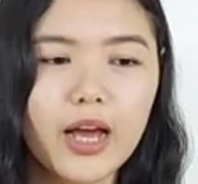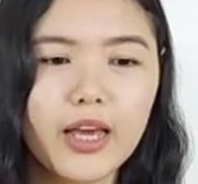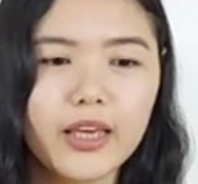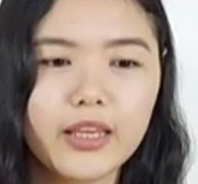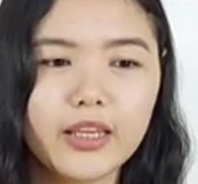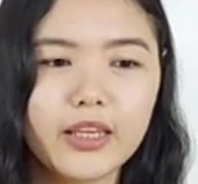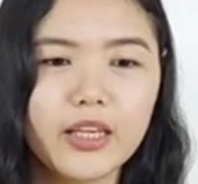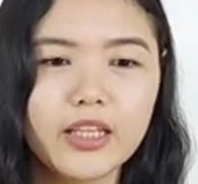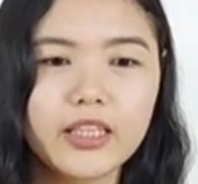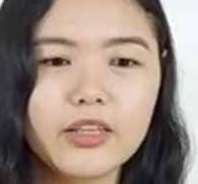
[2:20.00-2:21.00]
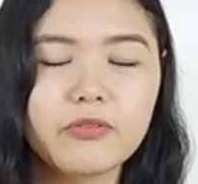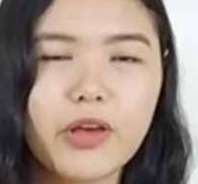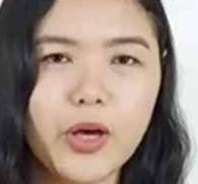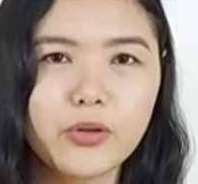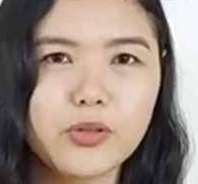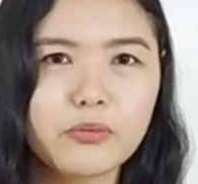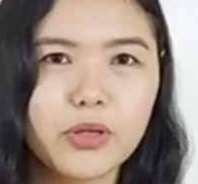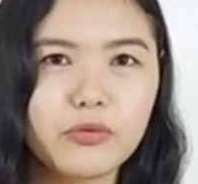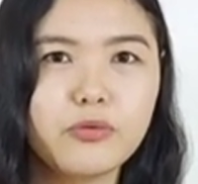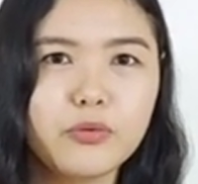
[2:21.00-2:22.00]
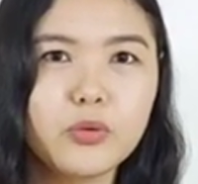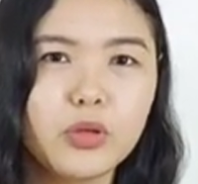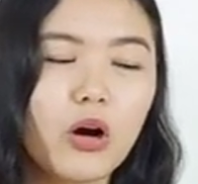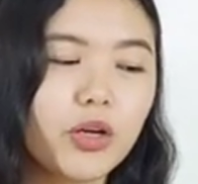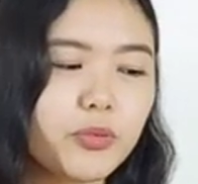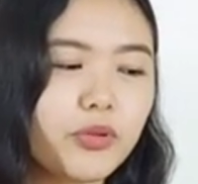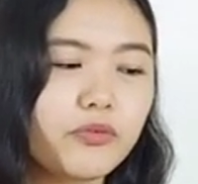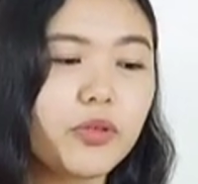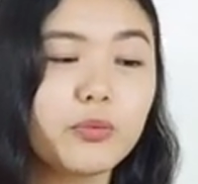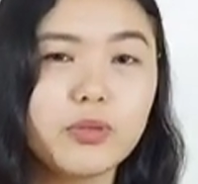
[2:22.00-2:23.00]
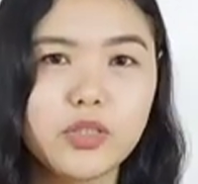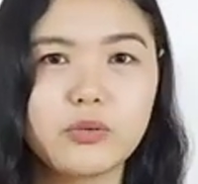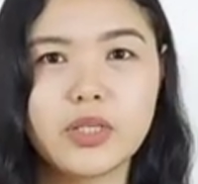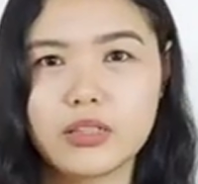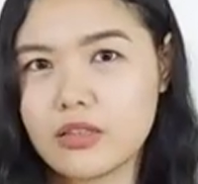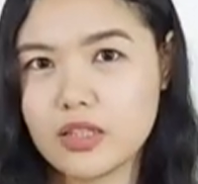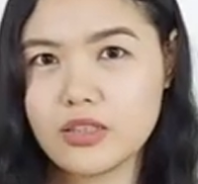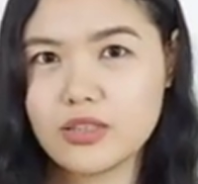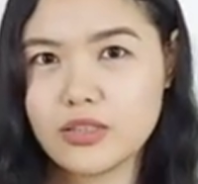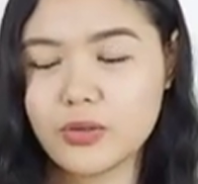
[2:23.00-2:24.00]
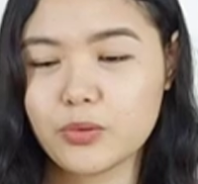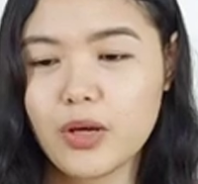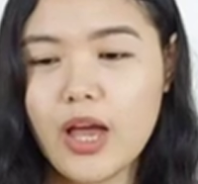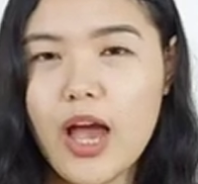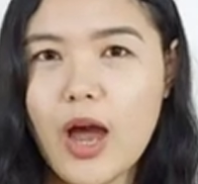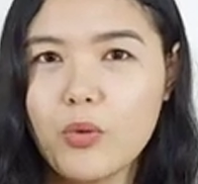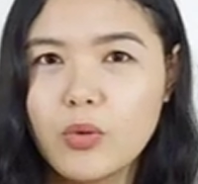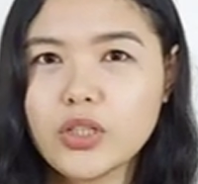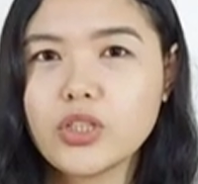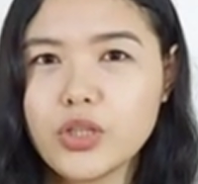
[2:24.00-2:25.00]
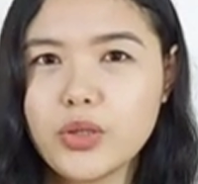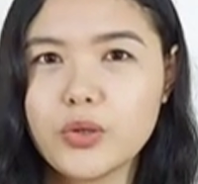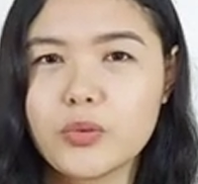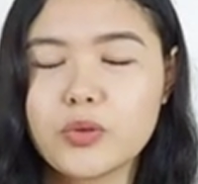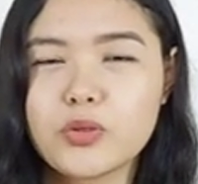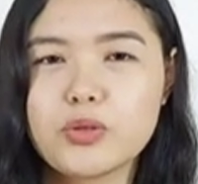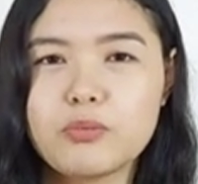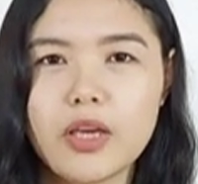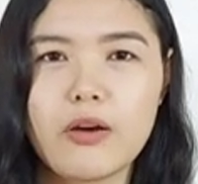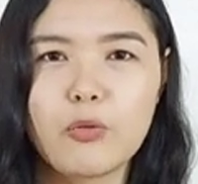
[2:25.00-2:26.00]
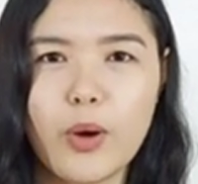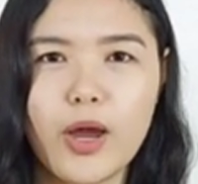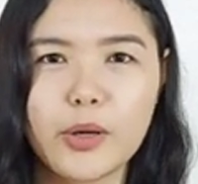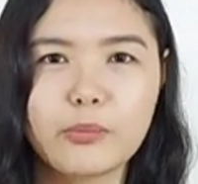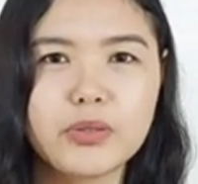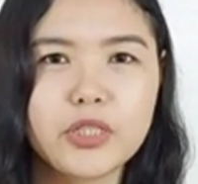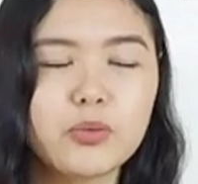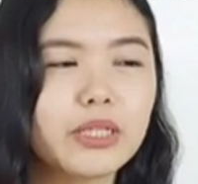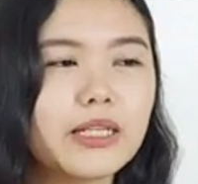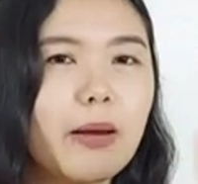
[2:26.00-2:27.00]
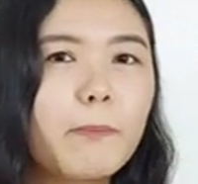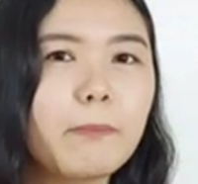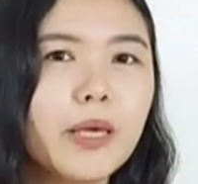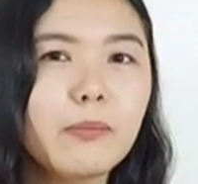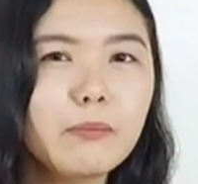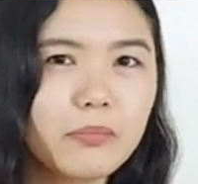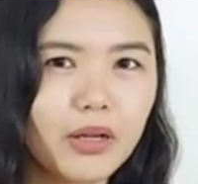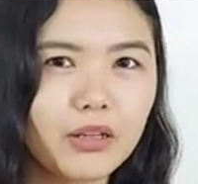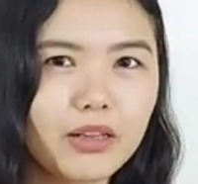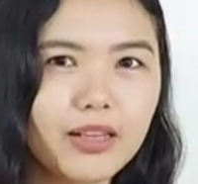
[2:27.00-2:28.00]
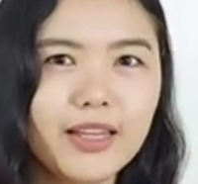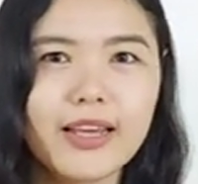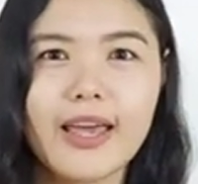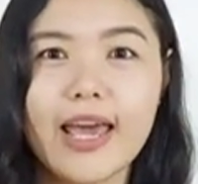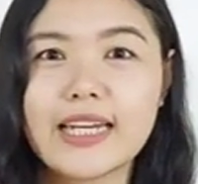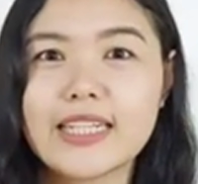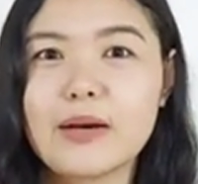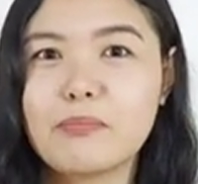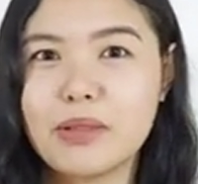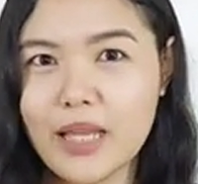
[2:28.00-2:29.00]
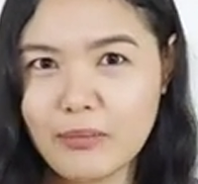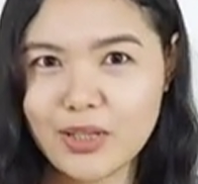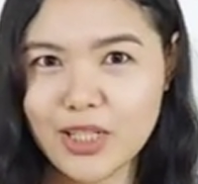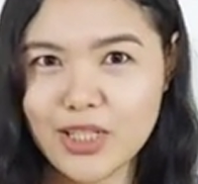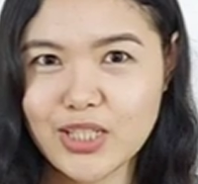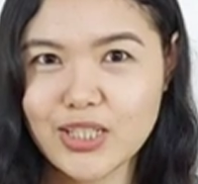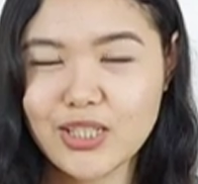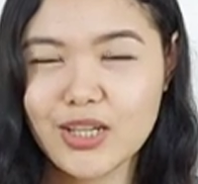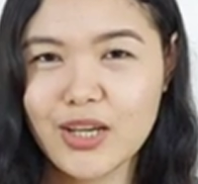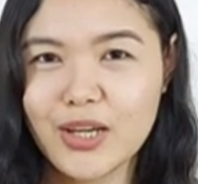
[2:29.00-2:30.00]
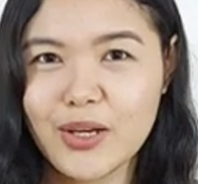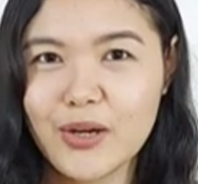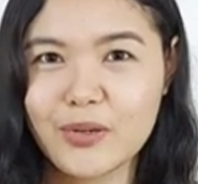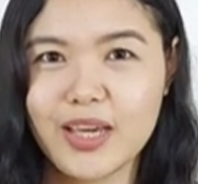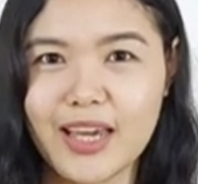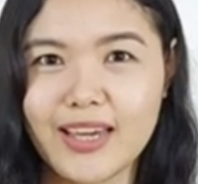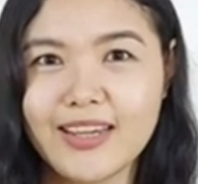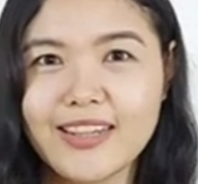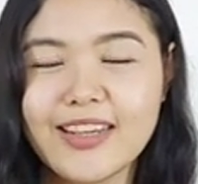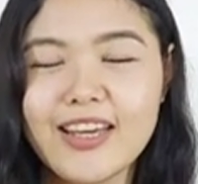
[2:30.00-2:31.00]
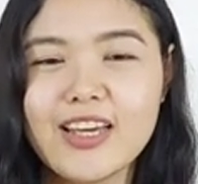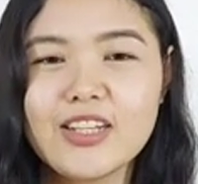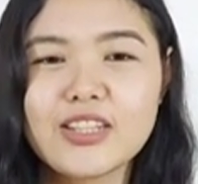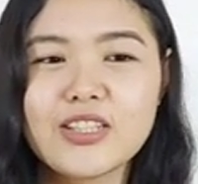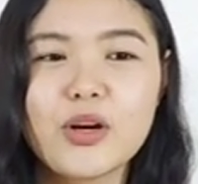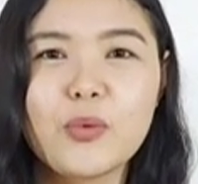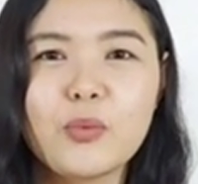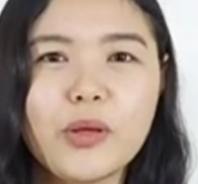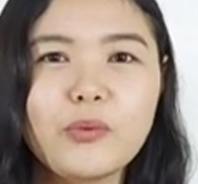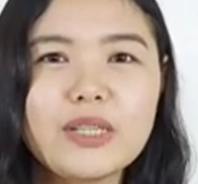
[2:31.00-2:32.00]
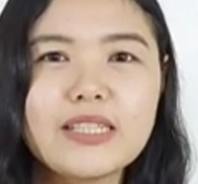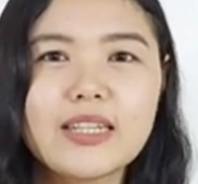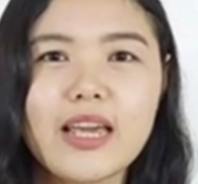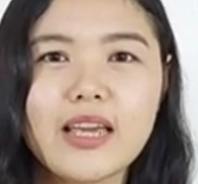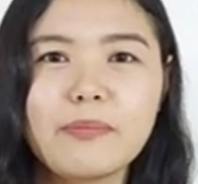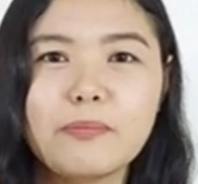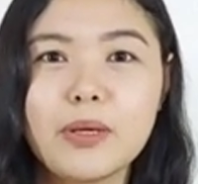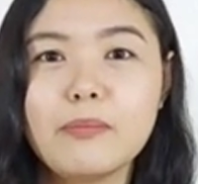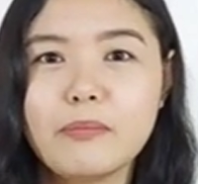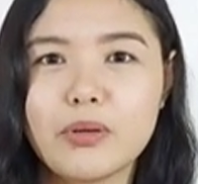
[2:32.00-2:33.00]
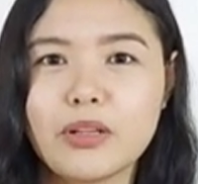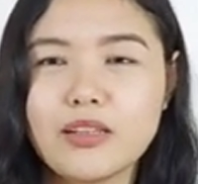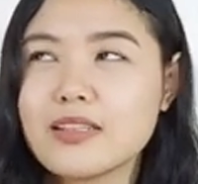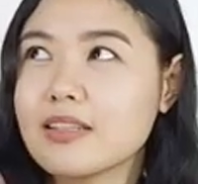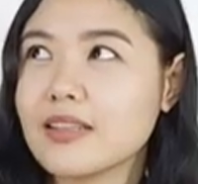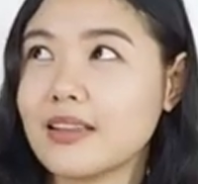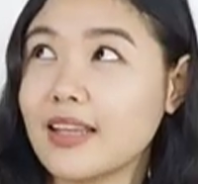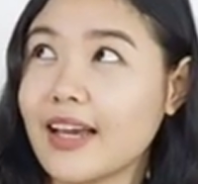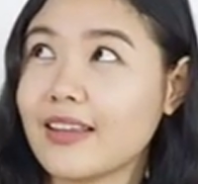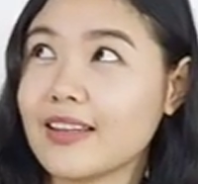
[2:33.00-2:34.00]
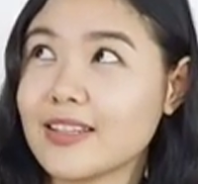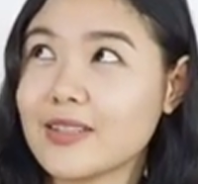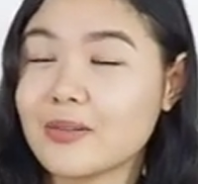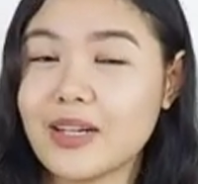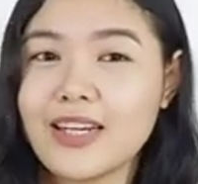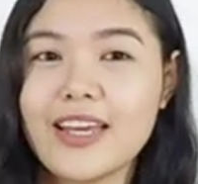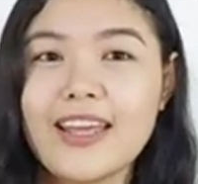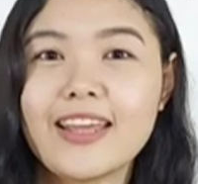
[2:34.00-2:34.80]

I give out my full-on review between these two, I want you to be aware between a pimple and a blemish, okay? So when we say pimples like this one,